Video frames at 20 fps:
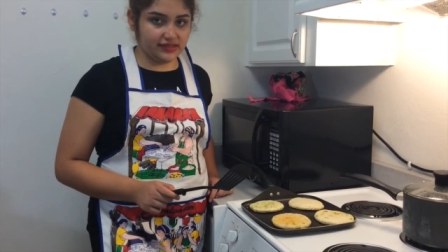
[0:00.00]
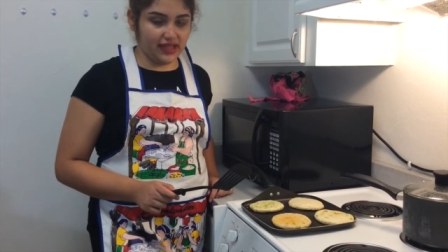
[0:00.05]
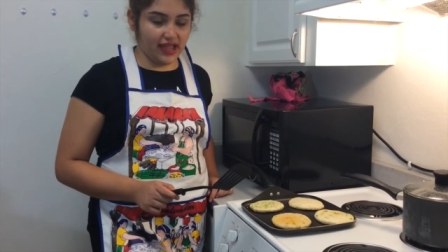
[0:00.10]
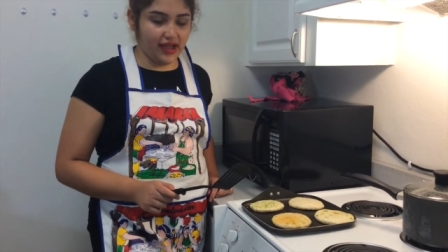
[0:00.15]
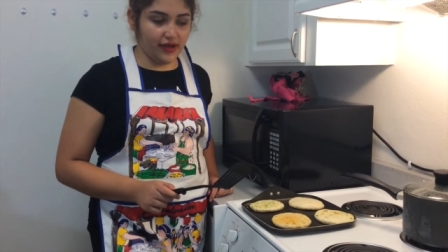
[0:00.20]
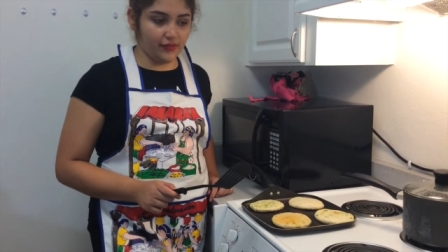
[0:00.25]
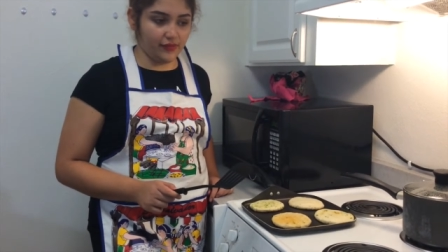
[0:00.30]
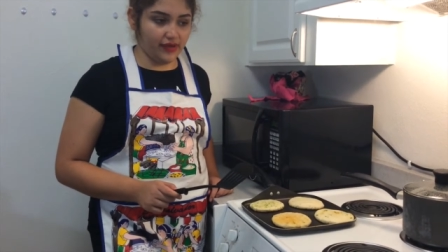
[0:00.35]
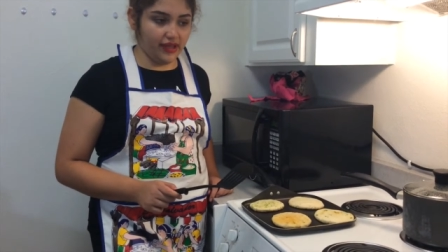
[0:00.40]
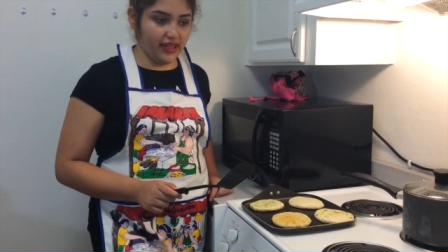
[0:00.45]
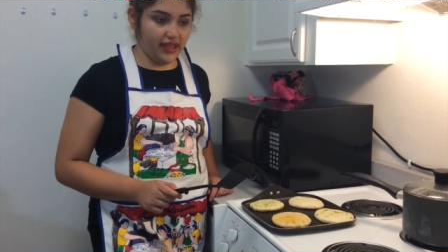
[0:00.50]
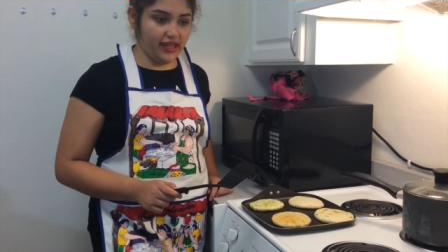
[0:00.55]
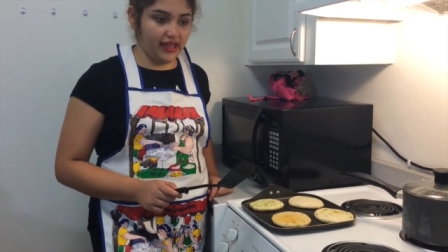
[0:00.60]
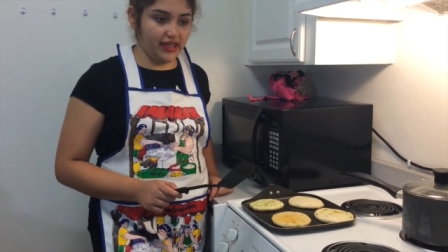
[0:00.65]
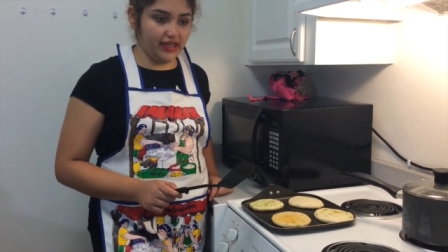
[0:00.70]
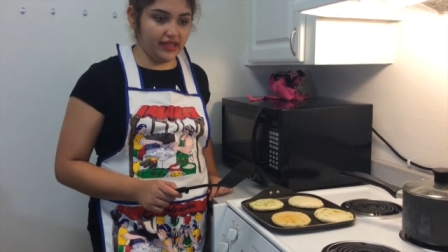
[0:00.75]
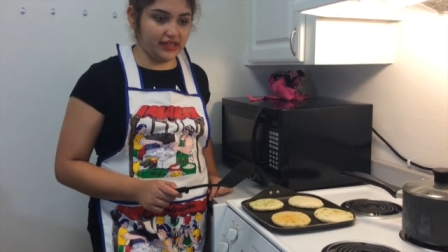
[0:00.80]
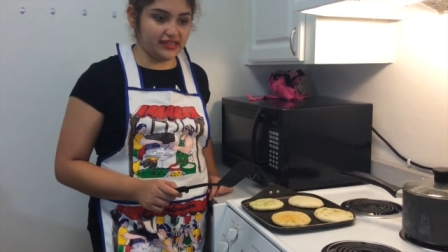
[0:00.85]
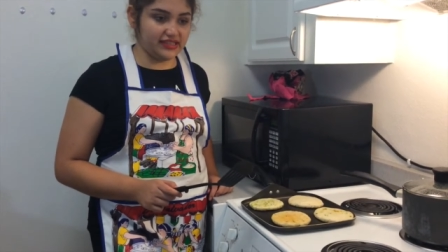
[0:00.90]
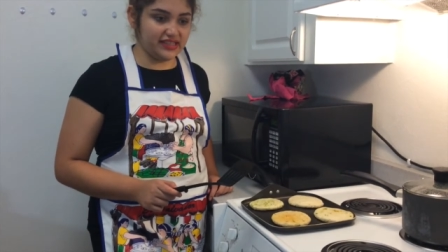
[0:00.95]
That
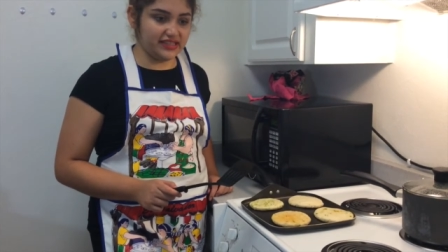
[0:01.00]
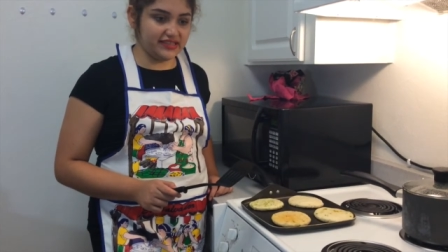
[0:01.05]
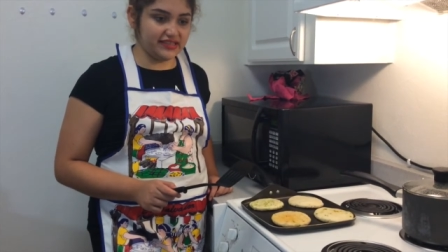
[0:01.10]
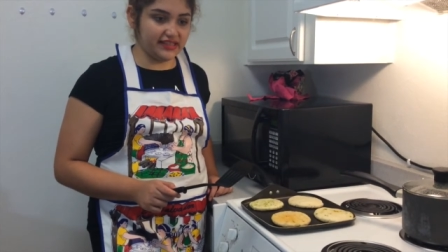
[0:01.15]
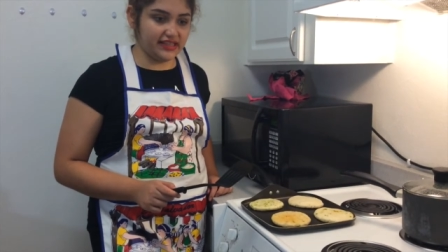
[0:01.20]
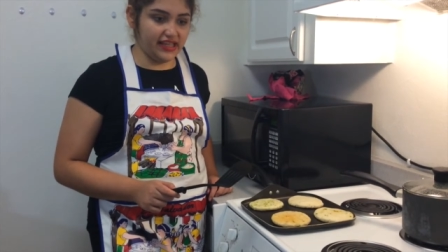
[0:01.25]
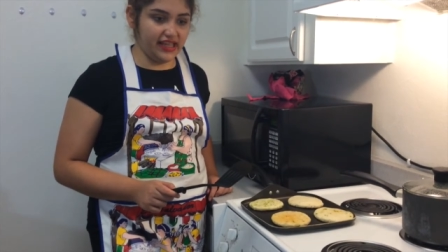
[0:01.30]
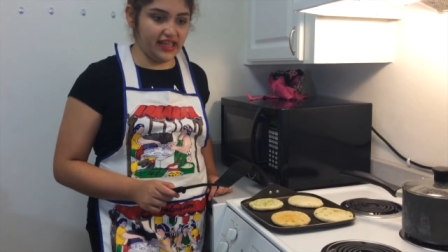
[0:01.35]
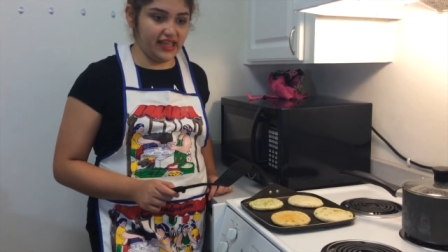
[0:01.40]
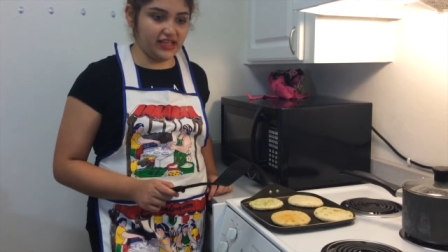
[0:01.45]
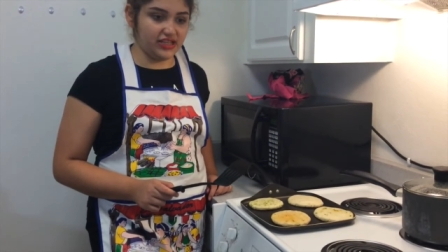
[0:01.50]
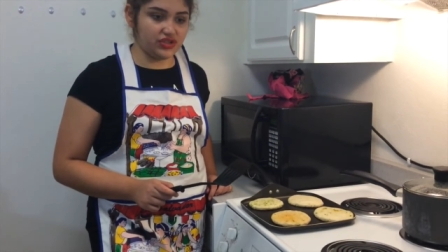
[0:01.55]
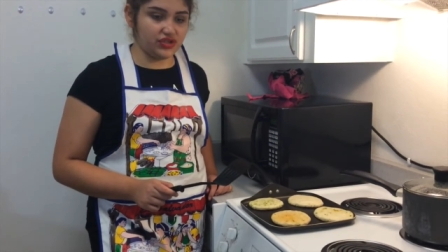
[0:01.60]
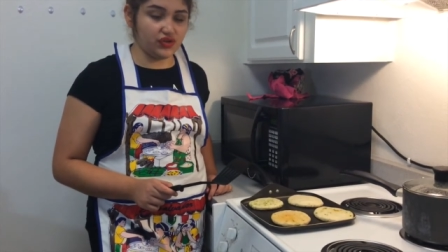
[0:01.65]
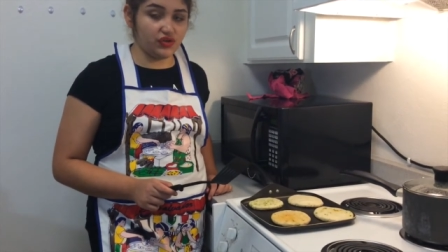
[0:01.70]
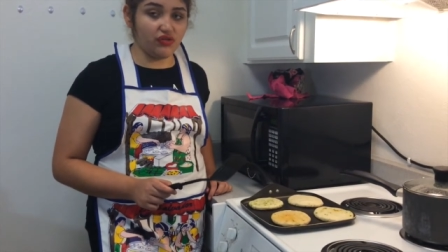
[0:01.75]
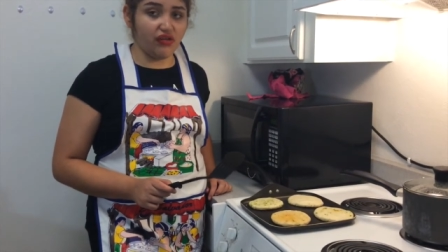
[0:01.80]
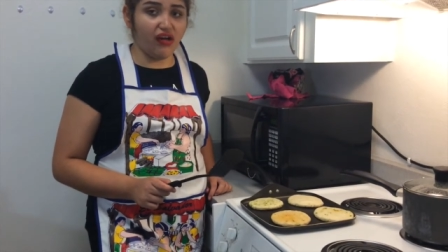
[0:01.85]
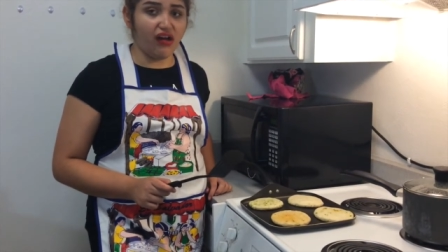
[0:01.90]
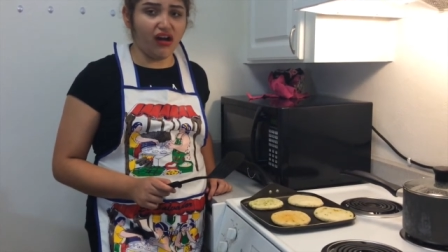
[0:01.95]
way it doesn't get
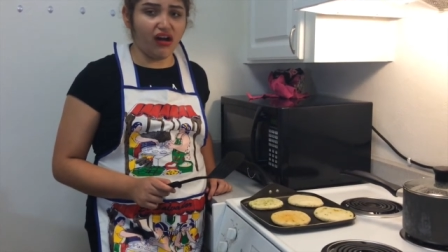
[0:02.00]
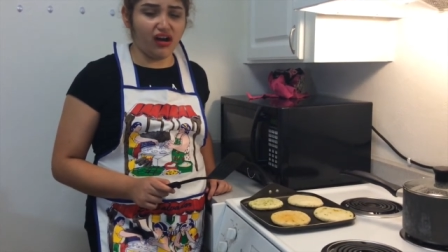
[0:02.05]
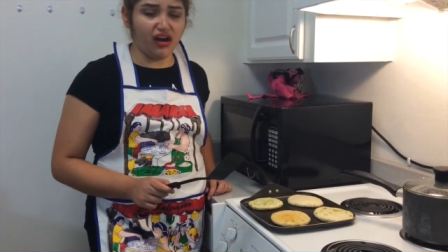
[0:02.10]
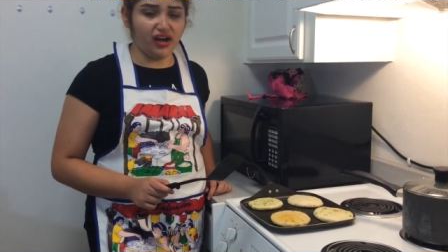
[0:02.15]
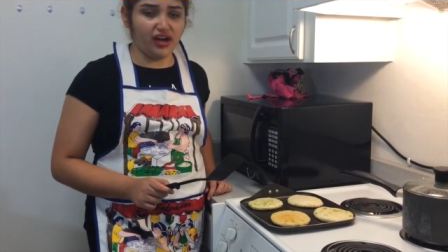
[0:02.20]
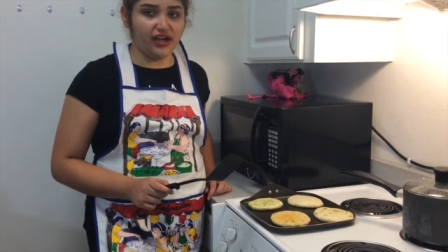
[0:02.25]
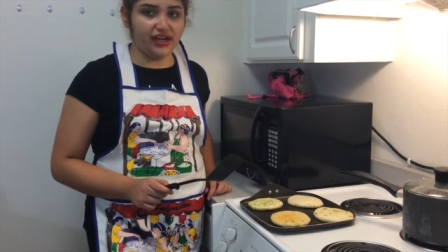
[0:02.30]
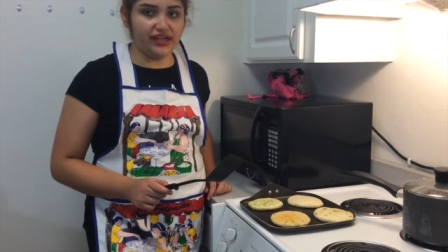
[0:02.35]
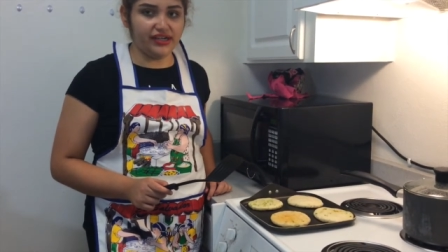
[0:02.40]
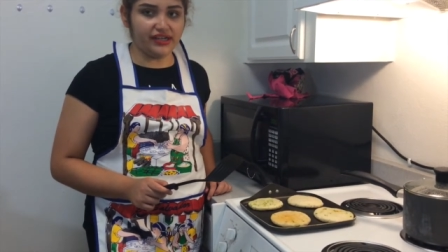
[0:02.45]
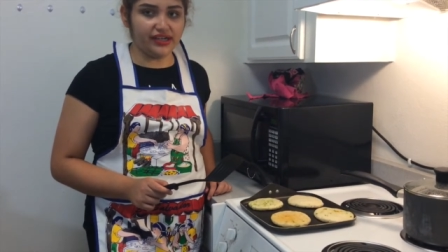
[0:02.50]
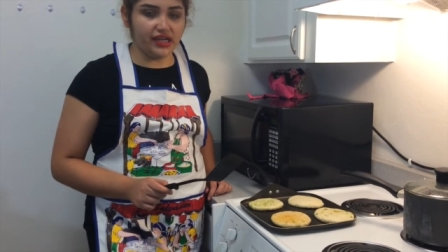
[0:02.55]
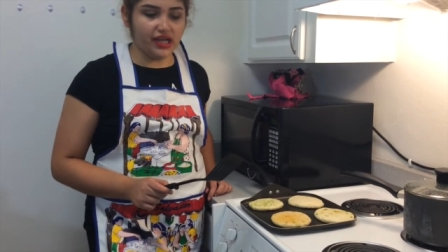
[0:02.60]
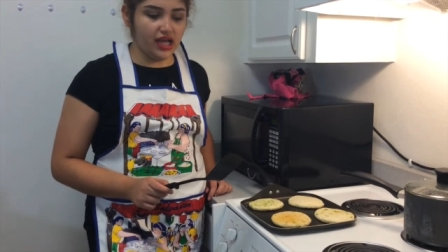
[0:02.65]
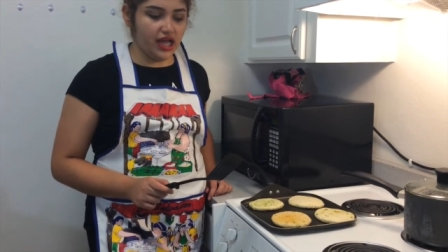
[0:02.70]
too hard,